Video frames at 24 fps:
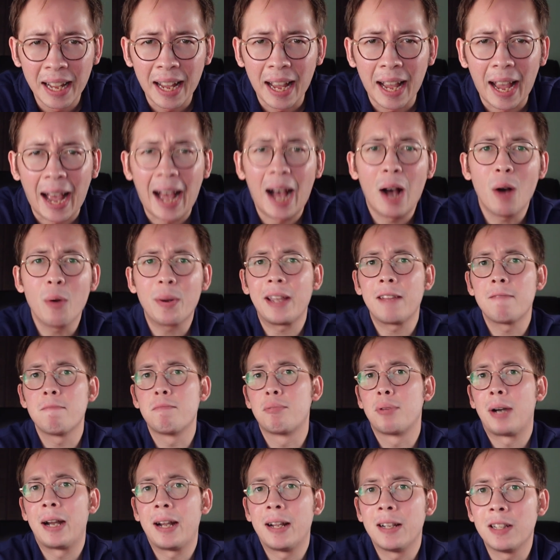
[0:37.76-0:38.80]
How can
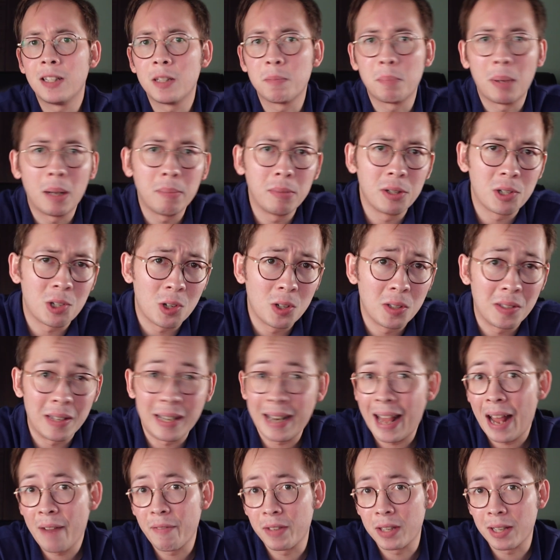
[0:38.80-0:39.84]
brands, publishers,
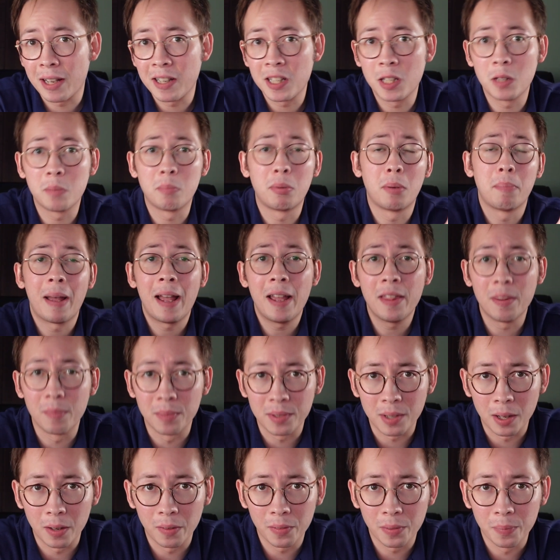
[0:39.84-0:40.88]
and advertisers prepare
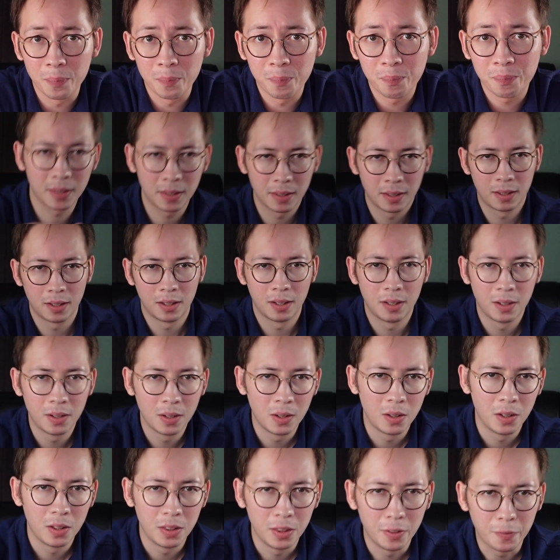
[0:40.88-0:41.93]
themselves?
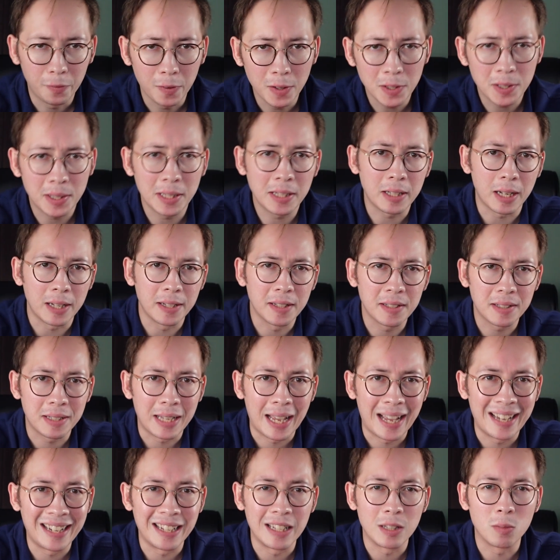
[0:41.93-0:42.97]
The first thing to
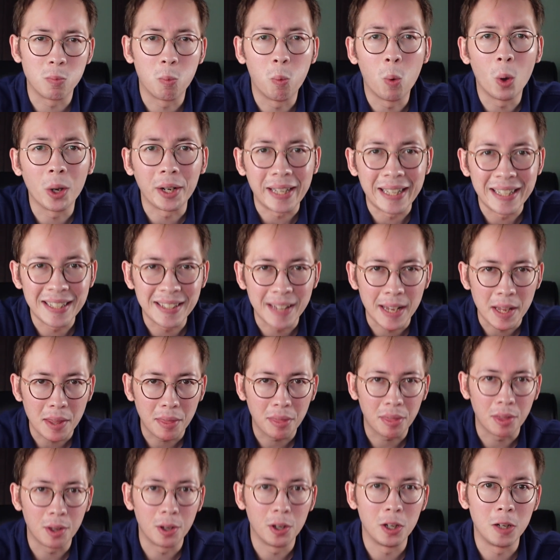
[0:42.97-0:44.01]
understand is what is a
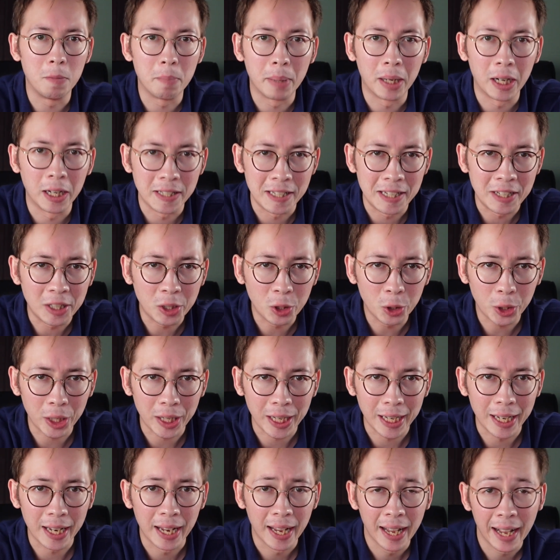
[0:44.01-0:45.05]
third party
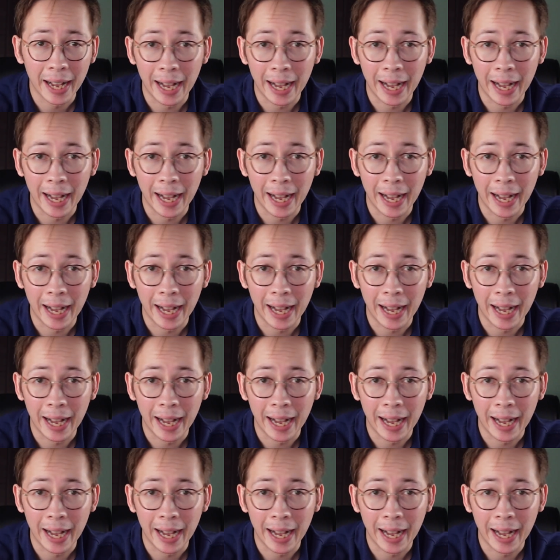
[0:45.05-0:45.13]
cookie.